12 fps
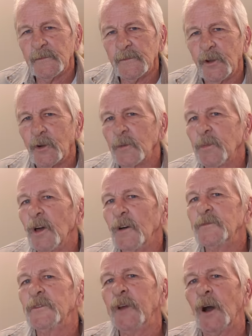Dearly
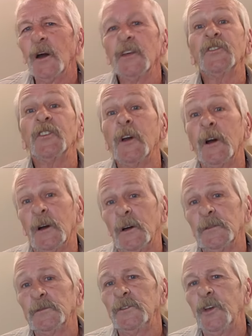beloved, God is God.
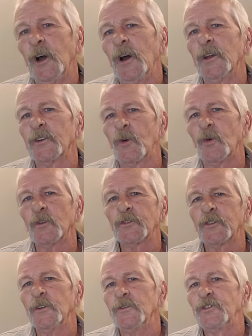God, of course,
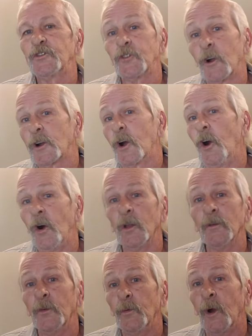could have struck all
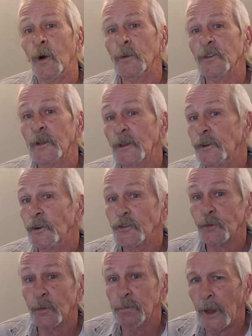of the Roman
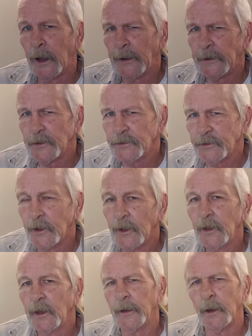leaders with blindness
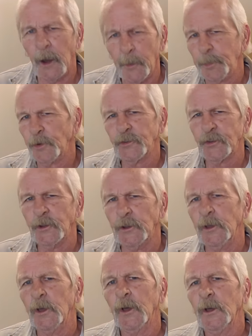and
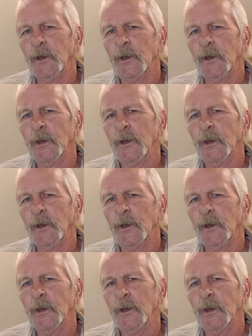leprosy.